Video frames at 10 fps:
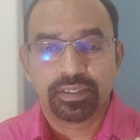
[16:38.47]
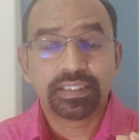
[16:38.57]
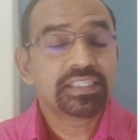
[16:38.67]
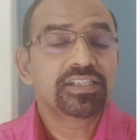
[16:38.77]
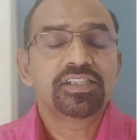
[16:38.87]

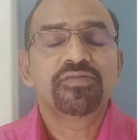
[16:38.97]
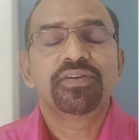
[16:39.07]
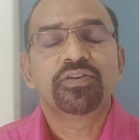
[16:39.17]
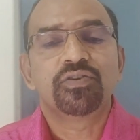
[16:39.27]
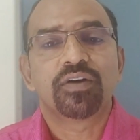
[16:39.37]
This is the way
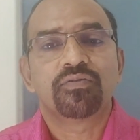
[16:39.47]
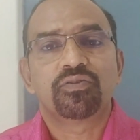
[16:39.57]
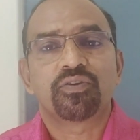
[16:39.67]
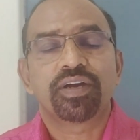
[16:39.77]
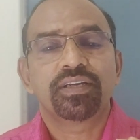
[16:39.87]
you have to
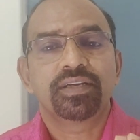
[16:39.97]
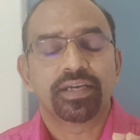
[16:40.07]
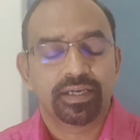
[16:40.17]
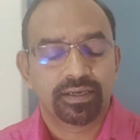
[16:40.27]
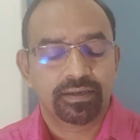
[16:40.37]
write
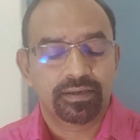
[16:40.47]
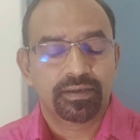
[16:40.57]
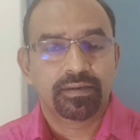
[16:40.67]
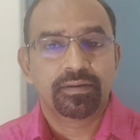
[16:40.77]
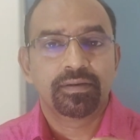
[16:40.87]
a
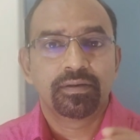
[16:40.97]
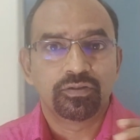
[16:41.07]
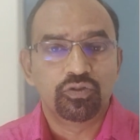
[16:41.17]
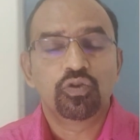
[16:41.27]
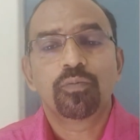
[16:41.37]

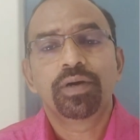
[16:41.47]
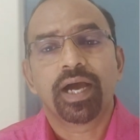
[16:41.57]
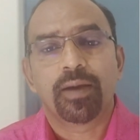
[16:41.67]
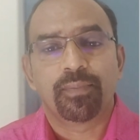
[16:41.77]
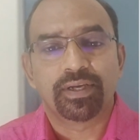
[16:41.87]

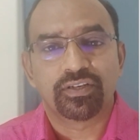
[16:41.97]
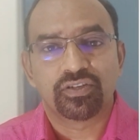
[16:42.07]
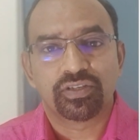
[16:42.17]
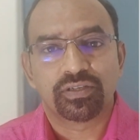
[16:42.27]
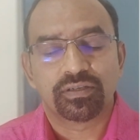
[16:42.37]
job
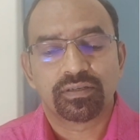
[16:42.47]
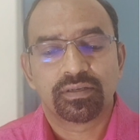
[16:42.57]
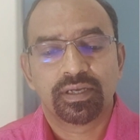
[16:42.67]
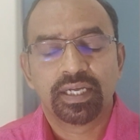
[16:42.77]
application.